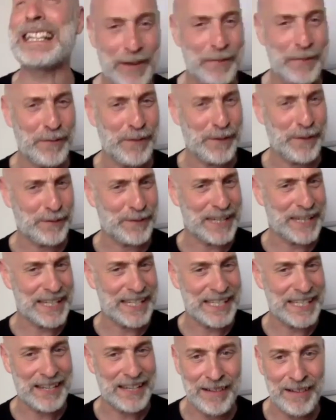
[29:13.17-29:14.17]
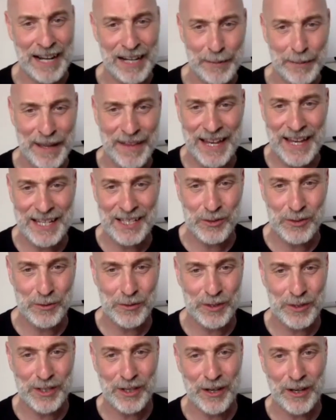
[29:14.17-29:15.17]
the 50s, around about that
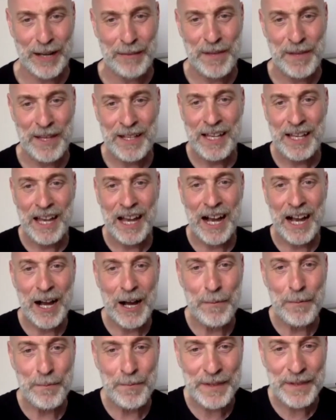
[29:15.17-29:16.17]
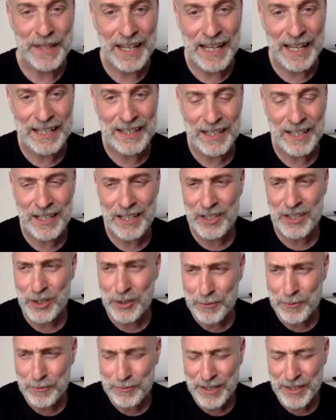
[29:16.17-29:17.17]
sort of time. And
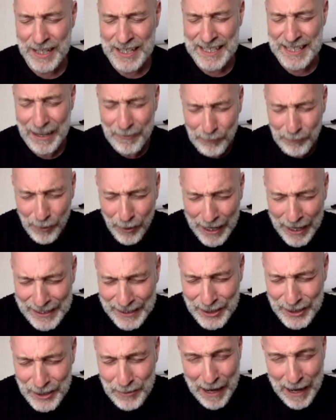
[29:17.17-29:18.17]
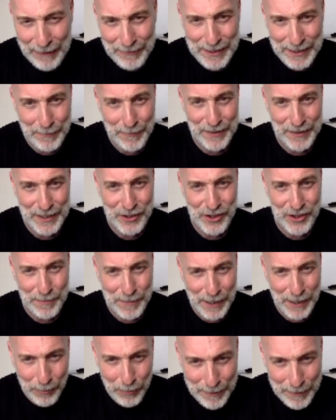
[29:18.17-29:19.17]
is that right that you have some of his
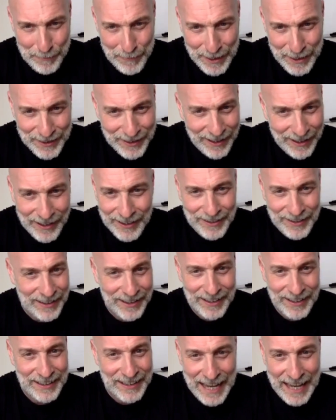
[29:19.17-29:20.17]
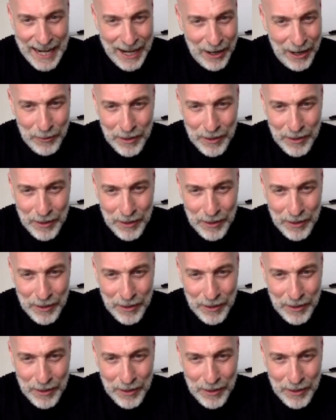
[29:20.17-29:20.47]
gym equipment now?